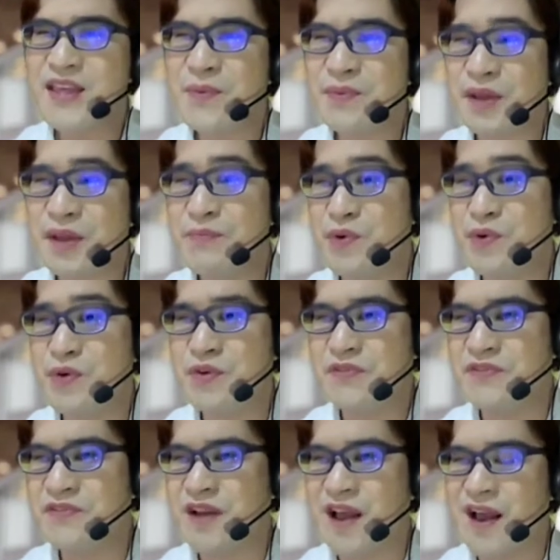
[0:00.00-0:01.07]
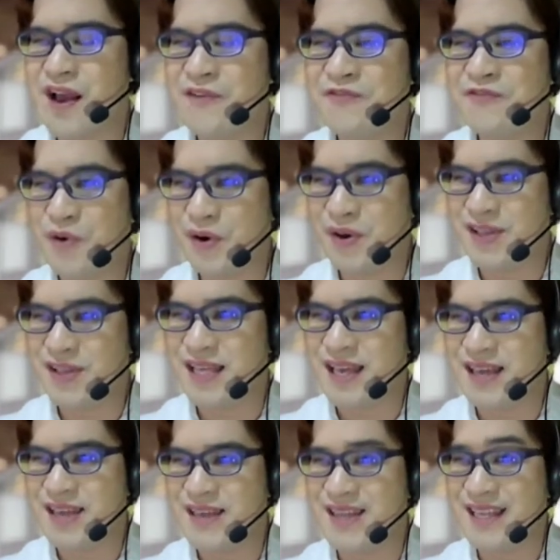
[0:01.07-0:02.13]
something move, a force
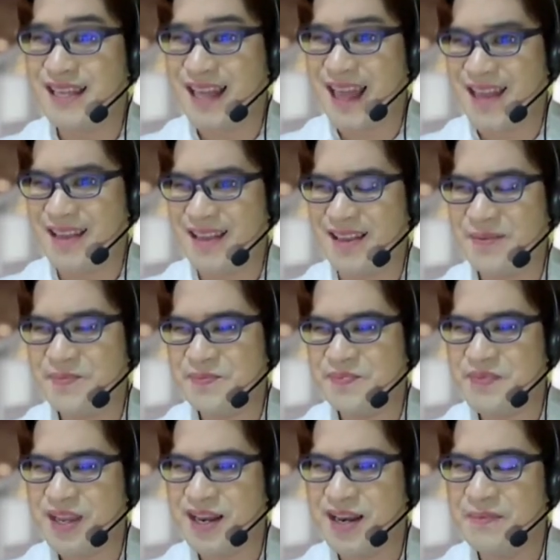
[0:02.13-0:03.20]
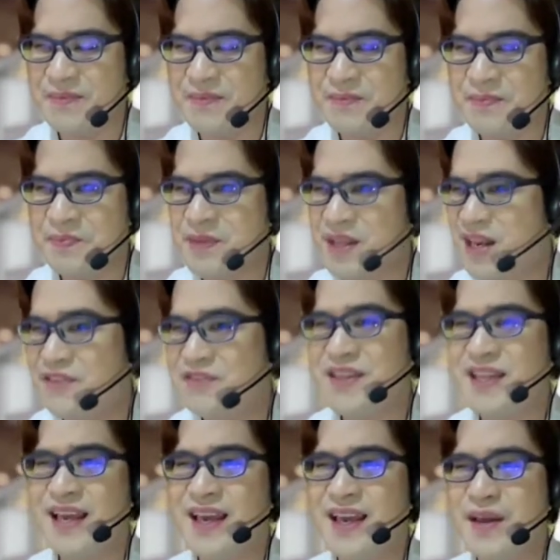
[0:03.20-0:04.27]
is needed.
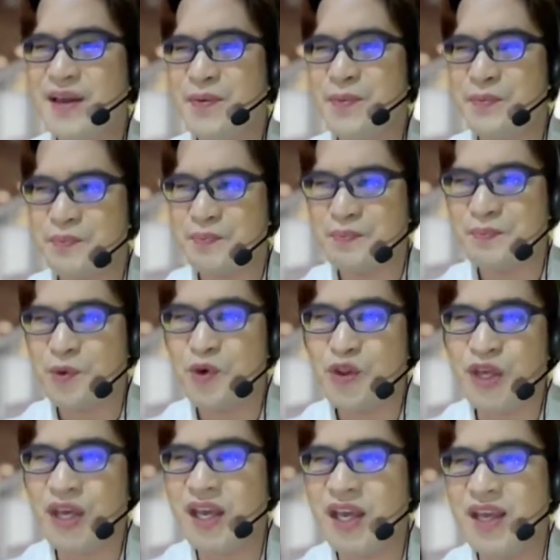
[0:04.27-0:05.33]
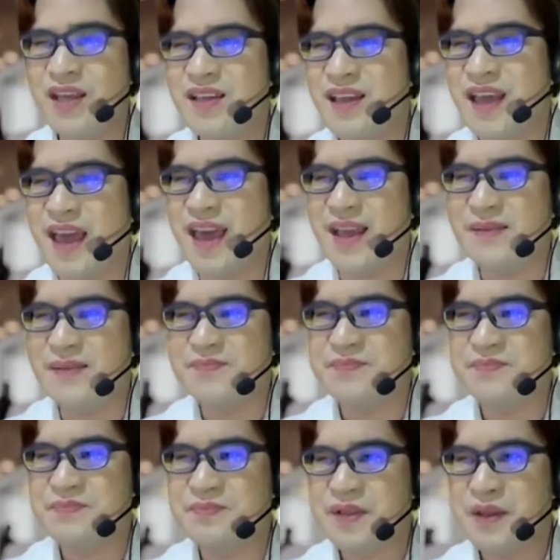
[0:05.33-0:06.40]
Lifting, pushing,
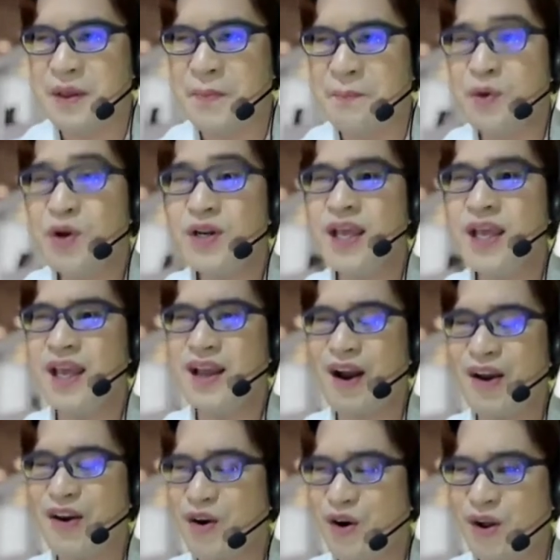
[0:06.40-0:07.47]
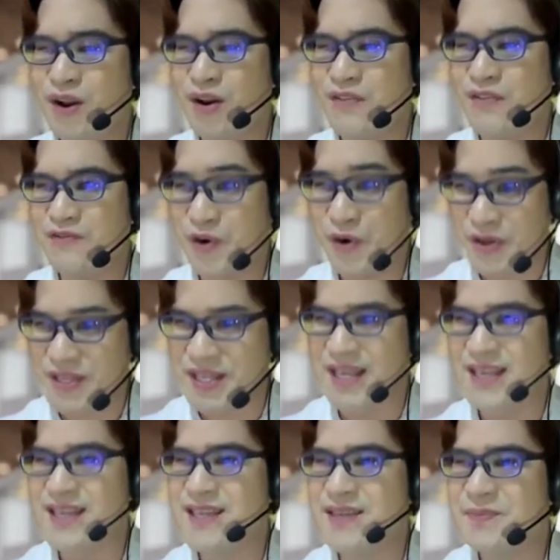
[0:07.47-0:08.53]
and pulling are all
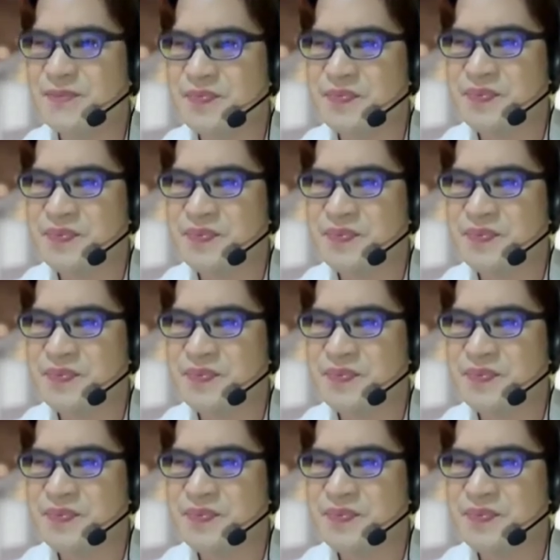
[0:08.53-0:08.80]
forces.